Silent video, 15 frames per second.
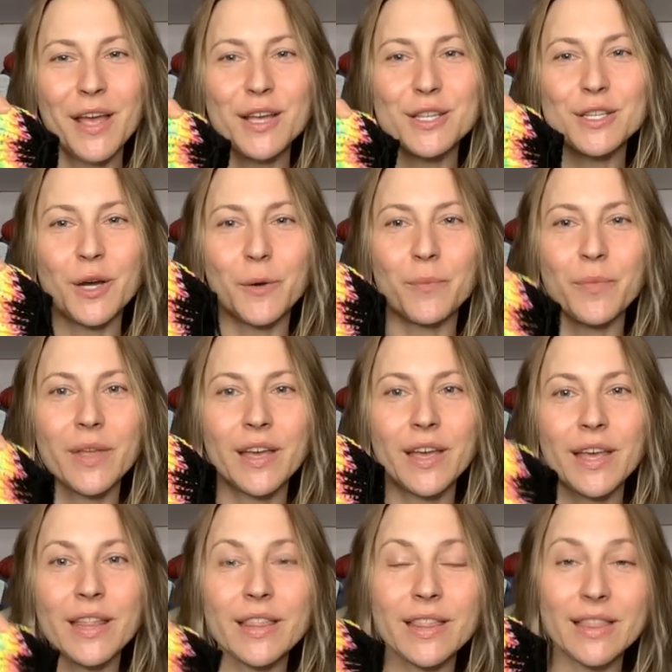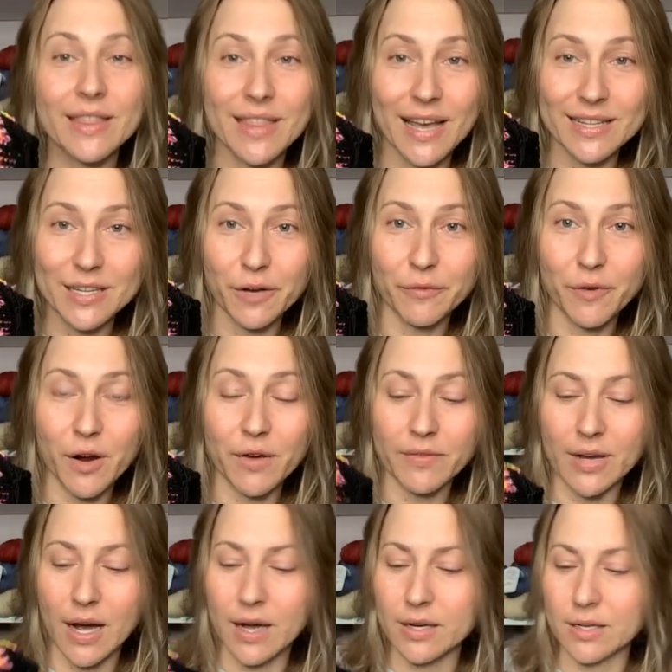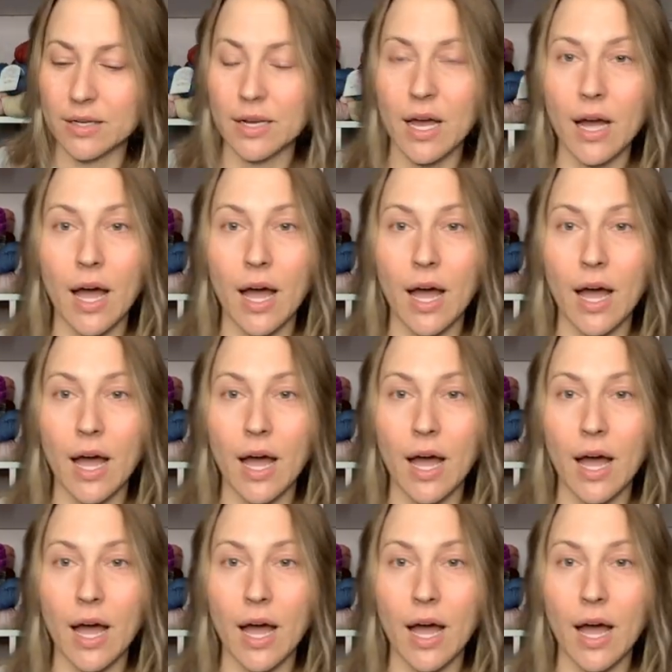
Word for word: So that's how far I've gotten.